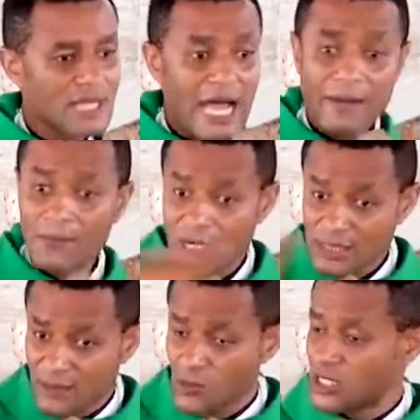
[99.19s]

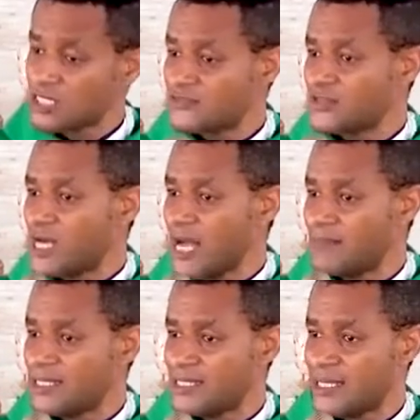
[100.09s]
Among them, we don't even know how
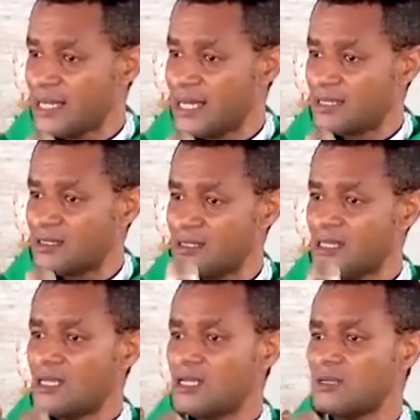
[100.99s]
many there are.
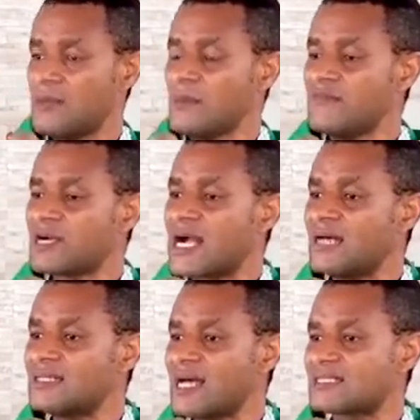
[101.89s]
Maybe if you
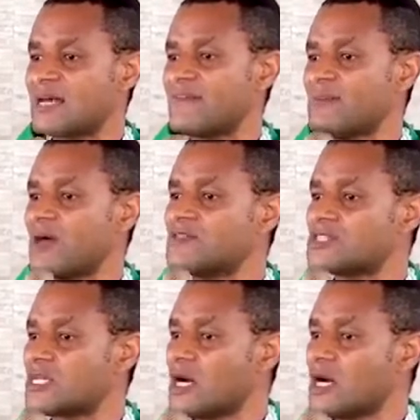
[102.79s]
count that stuff, I'm not even sure